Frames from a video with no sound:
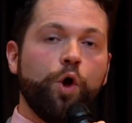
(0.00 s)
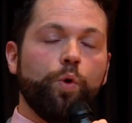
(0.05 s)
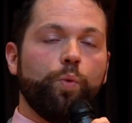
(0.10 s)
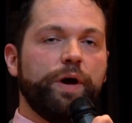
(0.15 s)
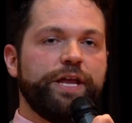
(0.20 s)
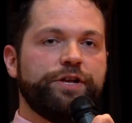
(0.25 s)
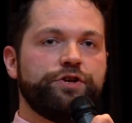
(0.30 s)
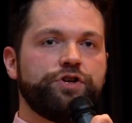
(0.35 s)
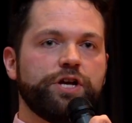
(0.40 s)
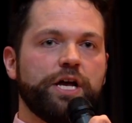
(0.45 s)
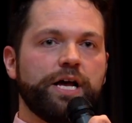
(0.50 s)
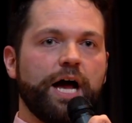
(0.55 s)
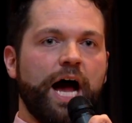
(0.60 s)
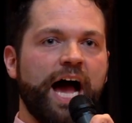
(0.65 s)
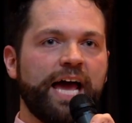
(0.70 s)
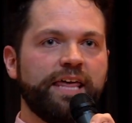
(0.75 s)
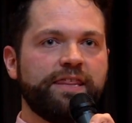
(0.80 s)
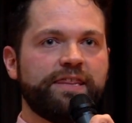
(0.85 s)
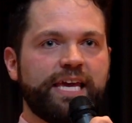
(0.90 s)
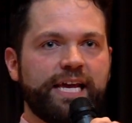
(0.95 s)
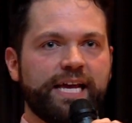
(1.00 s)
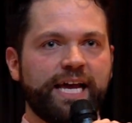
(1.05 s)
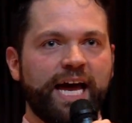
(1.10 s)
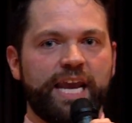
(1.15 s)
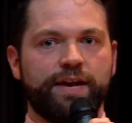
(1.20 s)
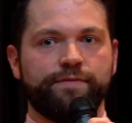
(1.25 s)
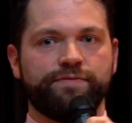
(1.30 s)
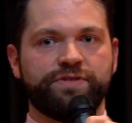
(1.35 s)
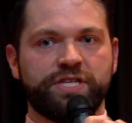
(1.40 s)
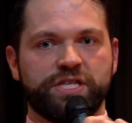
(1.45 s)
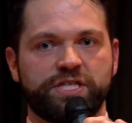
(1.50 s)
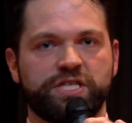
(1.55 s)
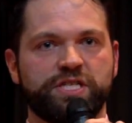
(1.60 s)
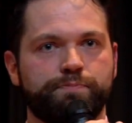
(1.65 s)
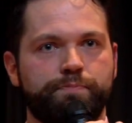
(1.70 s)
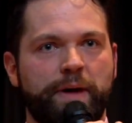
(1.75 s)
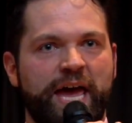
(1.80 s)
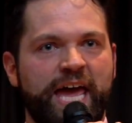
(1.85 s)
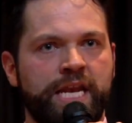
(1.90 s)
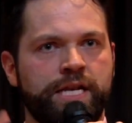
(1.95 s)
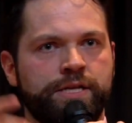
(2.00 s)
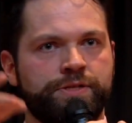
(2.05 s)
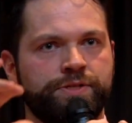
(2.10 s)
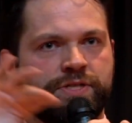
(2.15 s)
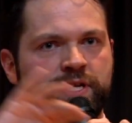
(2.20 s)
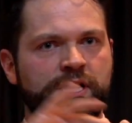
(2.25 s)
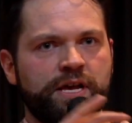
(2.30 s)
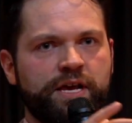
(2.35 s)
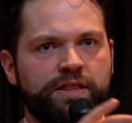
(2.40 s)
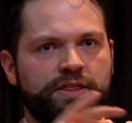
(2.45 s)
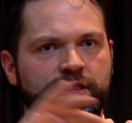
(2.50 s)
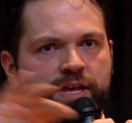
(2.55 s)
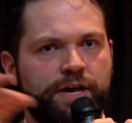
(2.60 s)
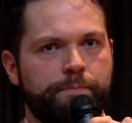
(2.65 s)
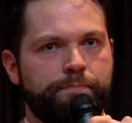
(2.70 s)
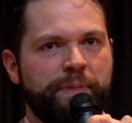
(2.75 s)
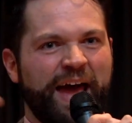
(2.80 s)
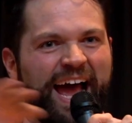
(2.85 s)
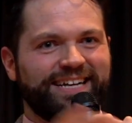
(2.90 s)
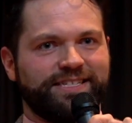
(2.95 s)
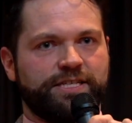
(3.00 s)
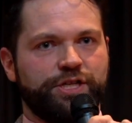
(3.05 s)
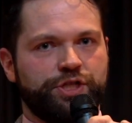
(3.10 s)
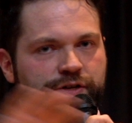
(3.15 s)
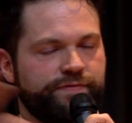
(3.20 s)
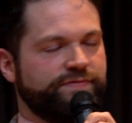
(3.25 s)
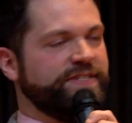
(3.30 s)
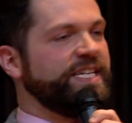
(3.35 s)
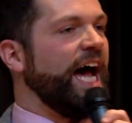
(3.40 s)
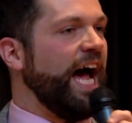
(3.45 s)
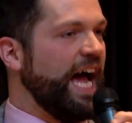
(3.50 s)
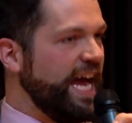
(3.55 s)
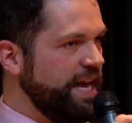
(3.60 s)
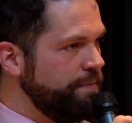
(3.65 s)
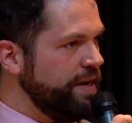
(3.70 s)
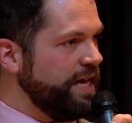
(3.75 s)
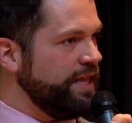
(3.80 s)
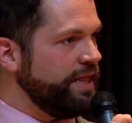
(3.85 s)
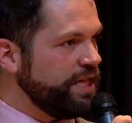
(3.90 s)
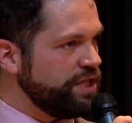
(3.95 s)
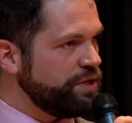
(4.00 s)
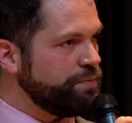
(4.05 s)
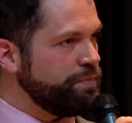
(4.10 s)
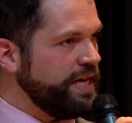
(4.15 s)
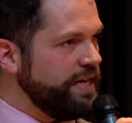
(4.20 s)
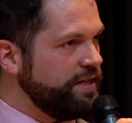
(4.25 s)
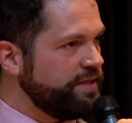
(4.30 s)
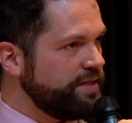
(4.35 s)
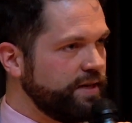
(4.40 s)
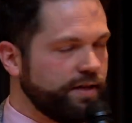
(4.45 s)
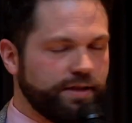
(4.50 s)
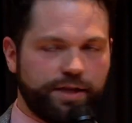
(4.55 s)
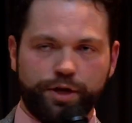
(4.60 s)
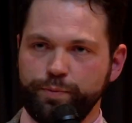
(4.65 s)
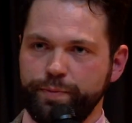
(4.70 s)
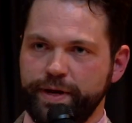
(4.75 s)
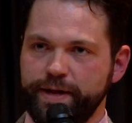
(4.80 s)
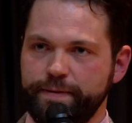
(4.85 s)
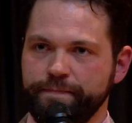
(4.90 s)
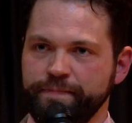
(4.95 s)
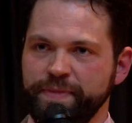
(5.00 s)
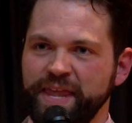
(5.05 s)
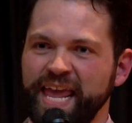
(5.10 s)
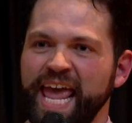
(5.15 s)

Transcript: which I think kind of suspends the passage of time in this piece a little bit